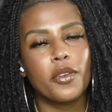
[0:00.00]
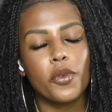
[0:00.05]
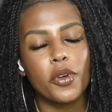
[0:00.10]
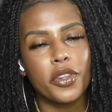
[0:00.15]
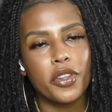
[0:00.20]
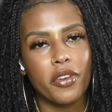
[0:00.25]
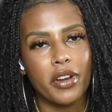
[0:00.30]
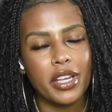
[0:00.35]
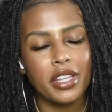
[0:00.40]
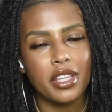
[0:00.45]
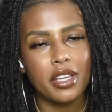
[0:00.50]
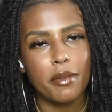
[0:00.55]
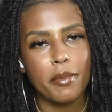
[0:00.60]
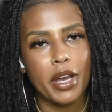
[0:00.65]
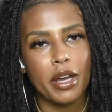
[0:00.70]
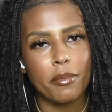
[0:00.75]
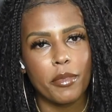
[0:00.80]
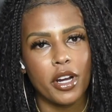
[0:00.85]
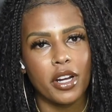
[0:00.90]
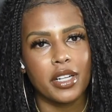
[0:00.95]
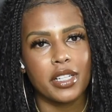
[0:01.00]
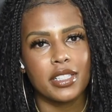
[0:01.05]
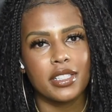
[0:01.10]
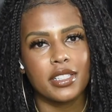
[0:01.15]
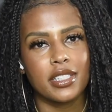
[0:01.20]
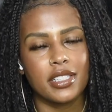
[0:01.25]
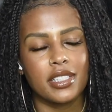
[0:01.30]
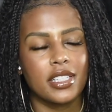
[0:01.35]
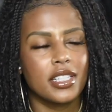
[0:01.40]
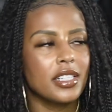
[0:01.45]
Well, the great thing about
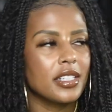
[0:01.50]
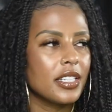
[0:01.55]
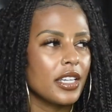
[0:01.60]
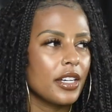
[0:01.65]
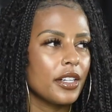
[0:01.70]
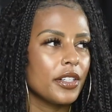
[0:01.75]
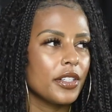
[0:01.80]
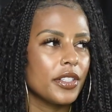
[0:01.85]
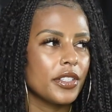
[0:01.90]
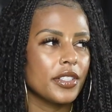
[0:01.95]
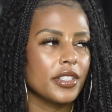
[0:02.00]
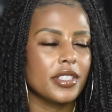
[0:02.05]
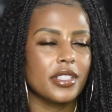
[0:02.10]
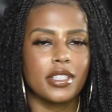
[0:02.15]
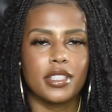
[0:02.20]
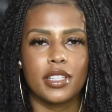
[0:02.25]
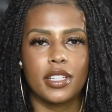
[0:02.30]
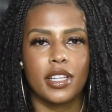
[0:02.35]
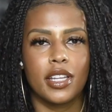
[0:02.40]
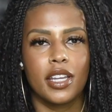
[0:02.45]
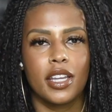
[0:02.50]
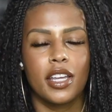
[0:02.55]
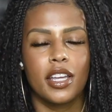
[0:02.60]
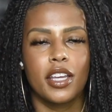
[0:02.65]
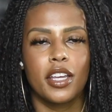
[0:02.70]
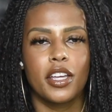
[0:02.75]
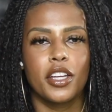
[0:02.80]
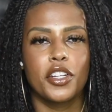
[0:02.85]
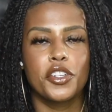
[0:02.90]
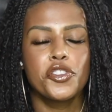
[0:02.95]
Marcus is he tells
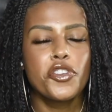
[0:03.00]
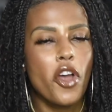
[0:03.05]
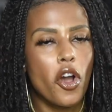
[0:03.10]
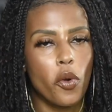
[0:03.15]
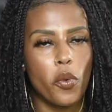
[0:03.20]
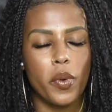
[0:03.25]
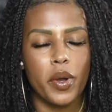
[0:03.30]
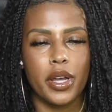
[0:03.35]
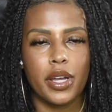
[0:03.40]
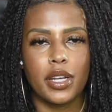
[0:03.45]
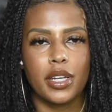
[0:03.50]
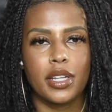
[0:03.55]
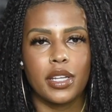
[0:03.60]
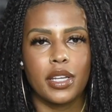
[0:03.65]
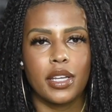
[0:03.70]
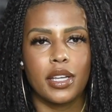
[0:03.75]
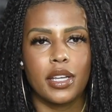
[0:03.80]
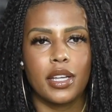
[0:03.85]
no one